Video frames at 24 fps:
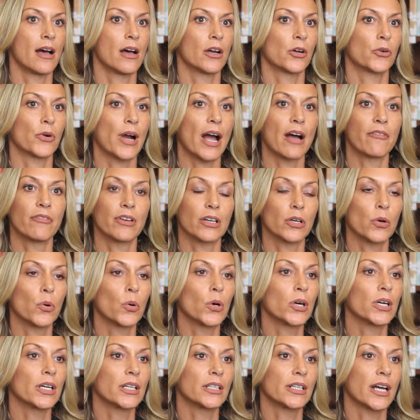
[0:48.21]
graphic
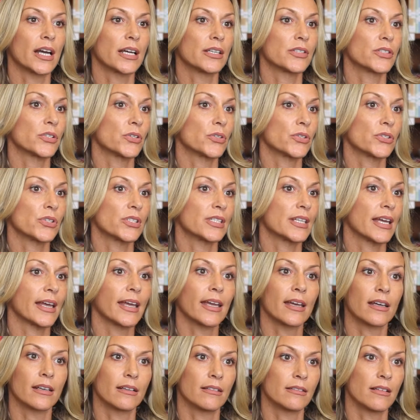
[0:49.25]
organizers to
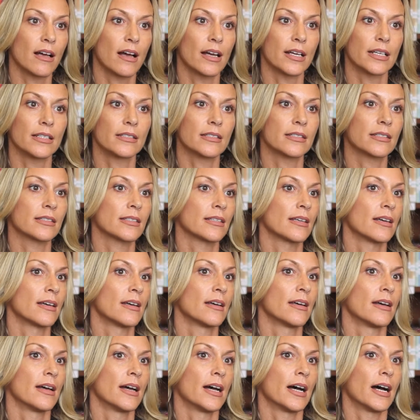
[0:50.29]
analyze,
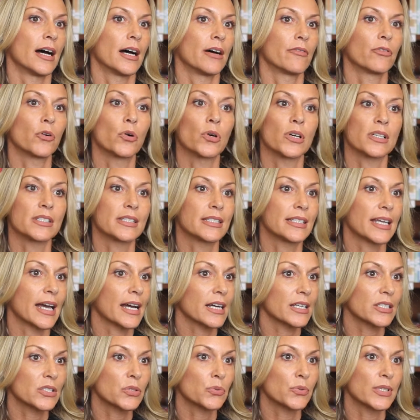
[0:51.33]
of course,
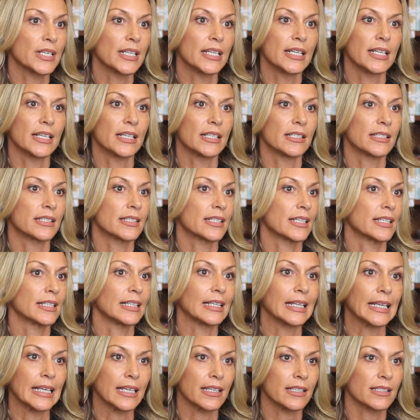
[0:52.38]
text readings and
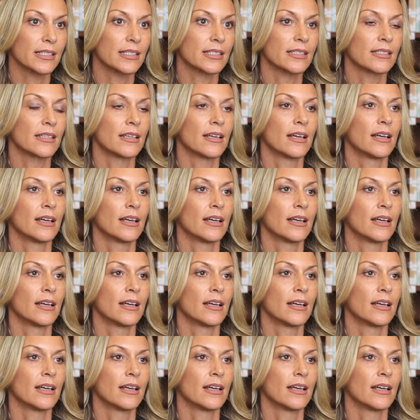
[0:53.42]
links,